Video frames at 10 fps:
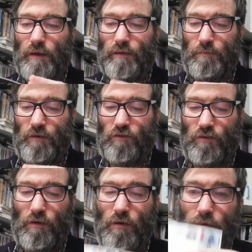let me
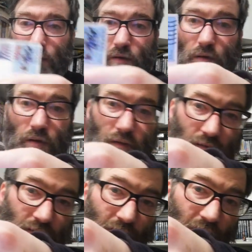show you the
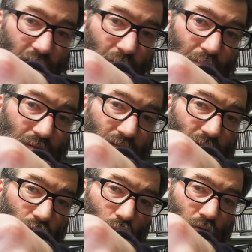
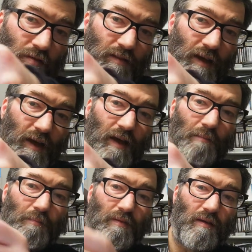stamps, cool
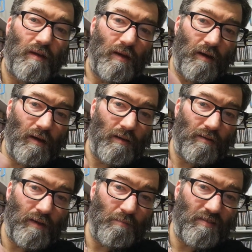stamps,
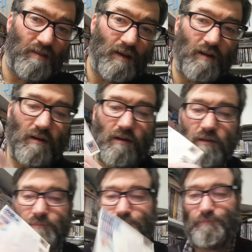some
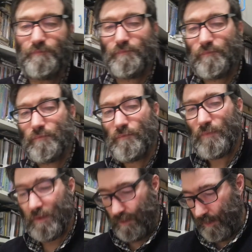sticker,
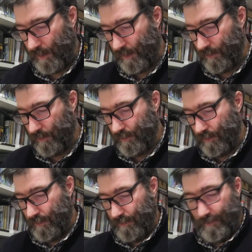and
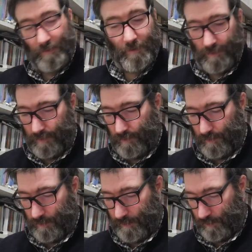
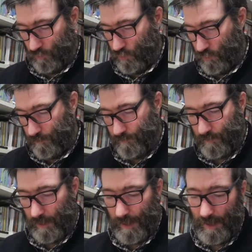that's cool.
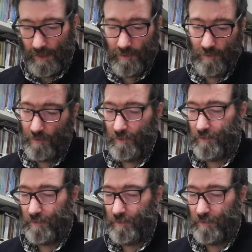And